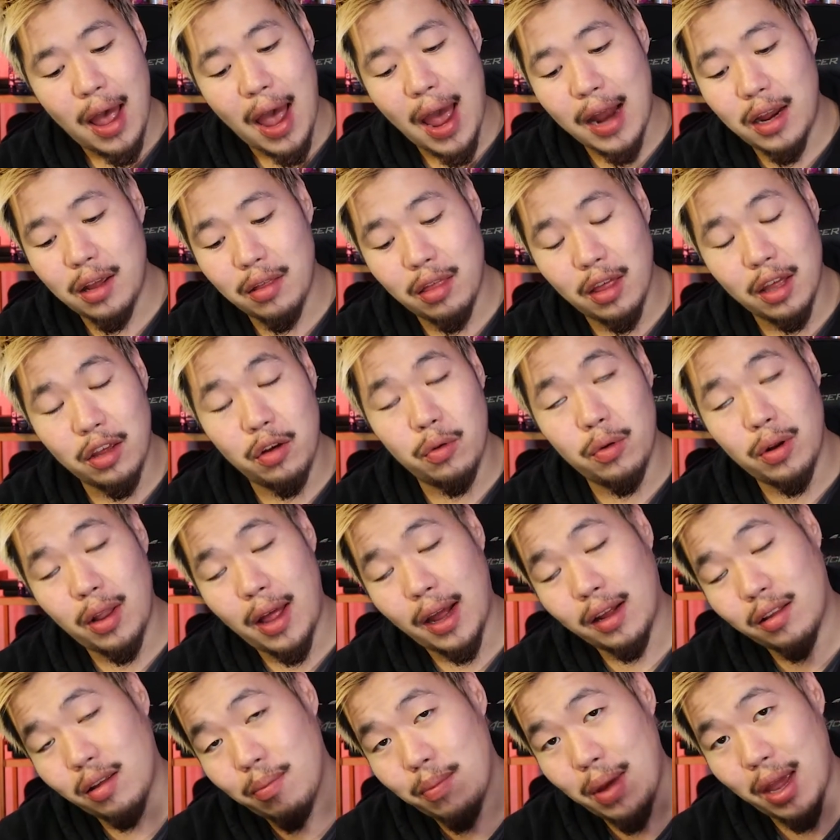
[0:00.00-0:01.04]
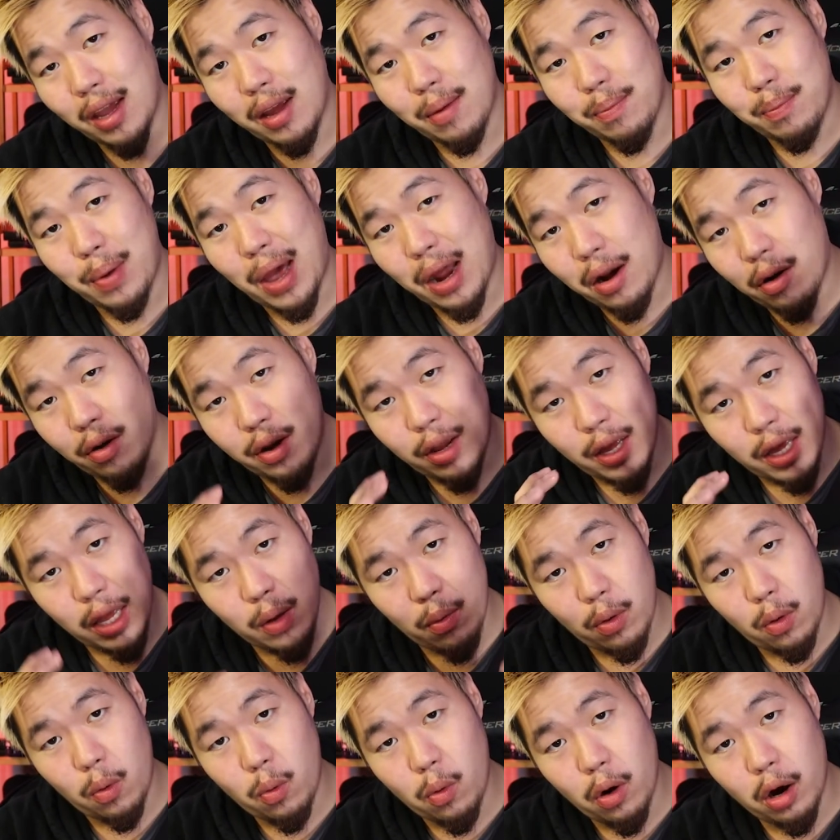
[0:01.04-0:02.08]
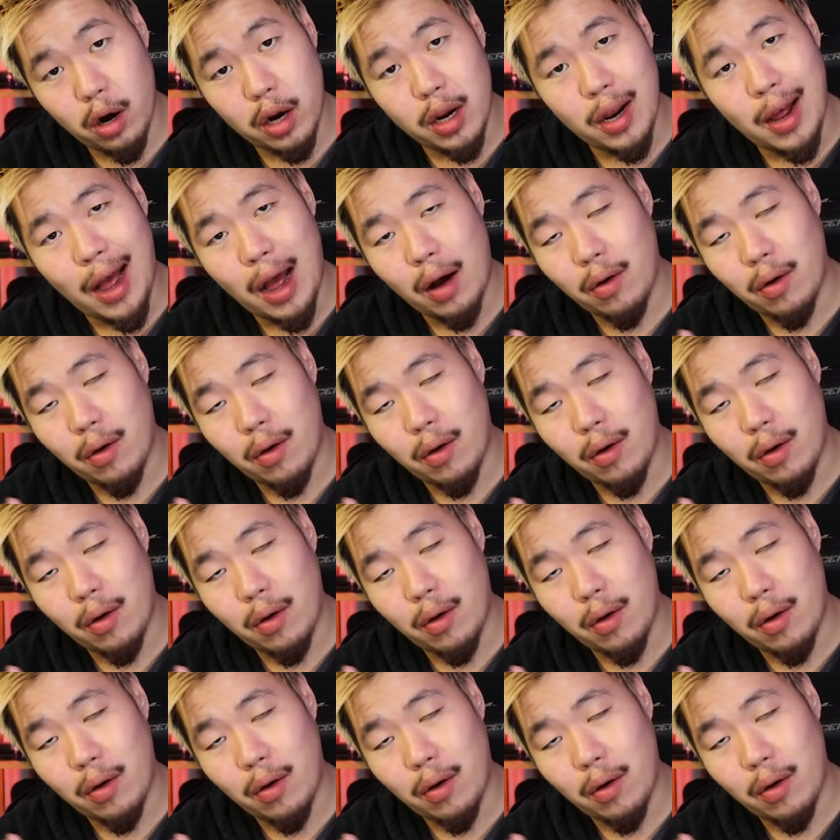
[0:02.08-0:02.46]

anything you would like to make it better, it will work.